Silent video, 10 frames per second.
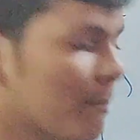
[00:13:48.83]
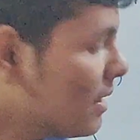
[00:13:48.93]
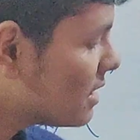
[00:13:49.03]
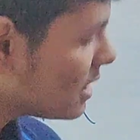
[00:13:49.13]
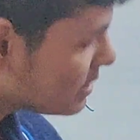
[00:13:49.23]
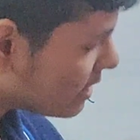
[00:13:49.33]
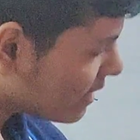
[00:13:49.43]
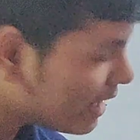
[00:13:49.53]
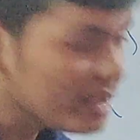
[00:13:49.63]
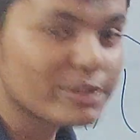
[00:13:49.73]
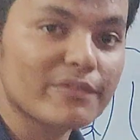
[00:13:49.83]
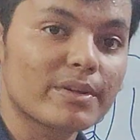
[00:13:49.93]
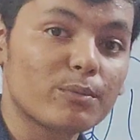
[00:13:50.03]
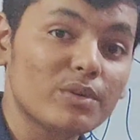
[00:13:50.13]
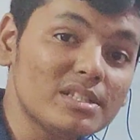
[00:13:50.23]
but the radius of
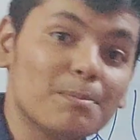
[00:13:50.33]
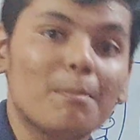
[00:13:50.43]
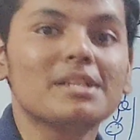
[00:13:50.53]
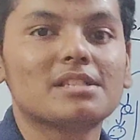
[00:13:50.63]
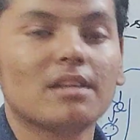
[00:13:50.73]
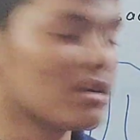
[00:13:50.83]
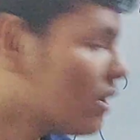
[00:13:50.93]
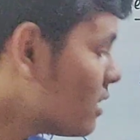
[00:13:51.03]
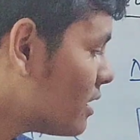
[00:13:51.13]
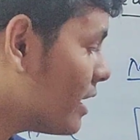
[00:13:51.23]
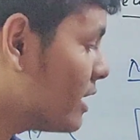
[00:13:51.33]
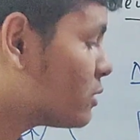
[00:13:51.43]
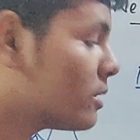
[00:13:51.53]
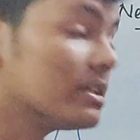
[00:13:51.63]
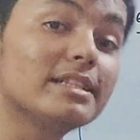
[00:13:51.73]
the moon is
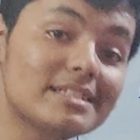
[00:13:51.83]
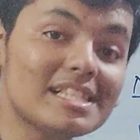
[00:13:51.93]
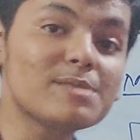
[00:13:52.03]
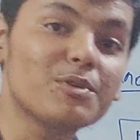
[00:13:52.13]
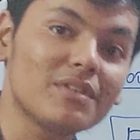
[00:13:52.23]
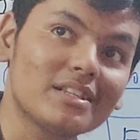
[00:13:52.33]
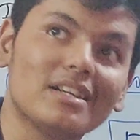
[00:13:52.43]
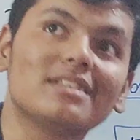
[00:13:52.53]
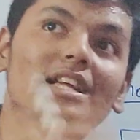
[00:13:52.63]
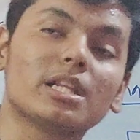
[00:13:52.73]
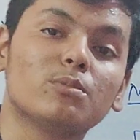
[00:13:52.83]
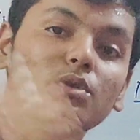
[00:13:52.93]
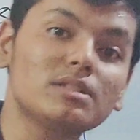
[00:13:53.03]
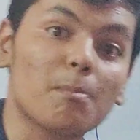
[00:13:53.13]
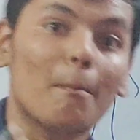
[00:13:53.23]
the distance between the earth and the
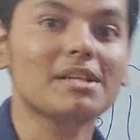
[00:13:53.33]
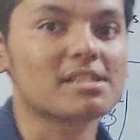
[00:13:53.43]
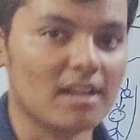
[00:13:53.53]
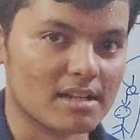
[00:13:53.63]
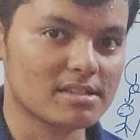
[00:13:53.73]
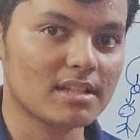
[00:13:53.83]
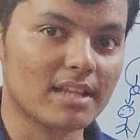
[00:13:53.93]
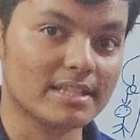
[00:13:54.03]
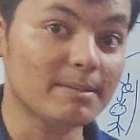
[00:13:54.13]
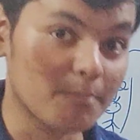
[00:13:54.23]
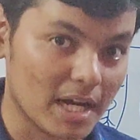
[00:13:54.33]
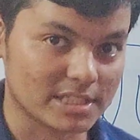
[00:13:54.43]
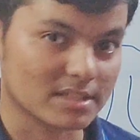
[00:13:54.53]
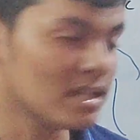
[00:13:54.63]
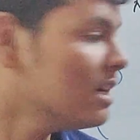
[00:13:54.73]
moon is much larger than the
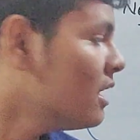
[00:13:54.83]
mass.